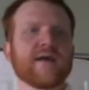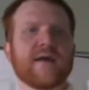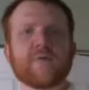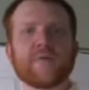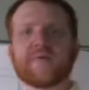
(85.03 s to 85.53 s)

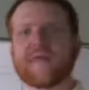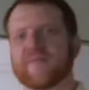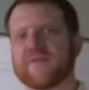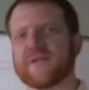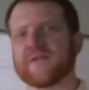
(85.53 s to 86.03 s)
Now, we
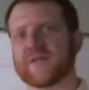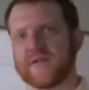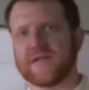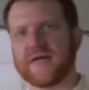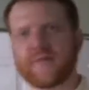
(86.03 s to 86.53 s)
believe a field
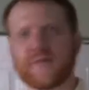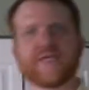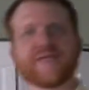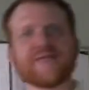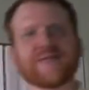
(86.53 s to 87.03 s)
called
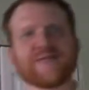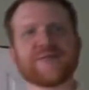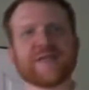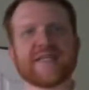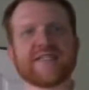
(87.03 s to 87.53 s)
computational
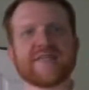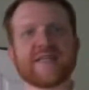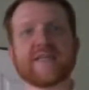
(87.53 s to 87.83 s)
creativity